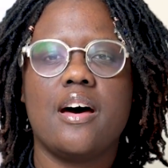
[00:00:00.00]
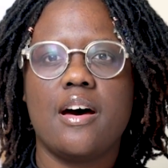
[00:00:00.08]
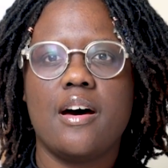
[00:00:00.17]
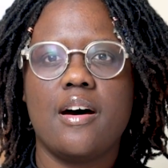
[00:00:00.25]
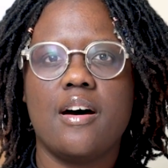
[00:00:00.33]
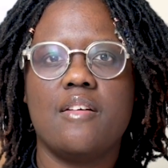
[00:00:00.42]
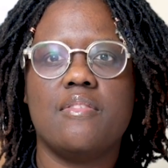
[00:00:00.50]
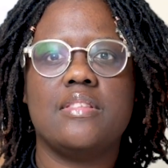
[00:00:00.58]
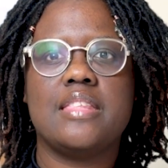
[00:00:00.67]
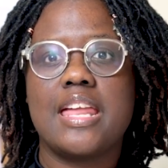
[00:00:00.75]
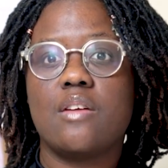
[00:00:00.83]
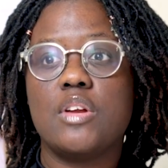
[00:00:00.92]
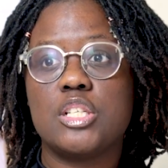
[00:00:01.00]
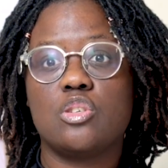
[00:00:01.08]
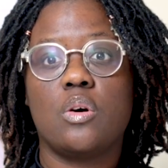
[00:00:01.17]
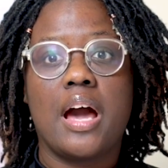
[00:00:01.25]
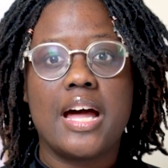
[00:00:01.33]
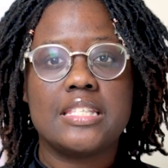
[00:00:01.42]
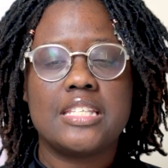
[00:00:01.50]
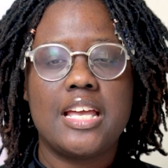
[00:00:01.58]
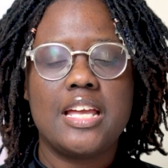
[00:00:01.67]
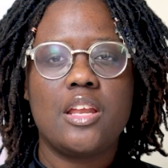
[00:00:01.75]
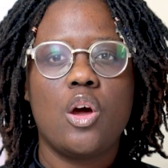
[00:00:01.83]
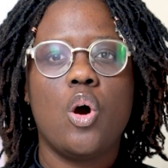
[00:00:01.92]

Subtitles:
of that original content,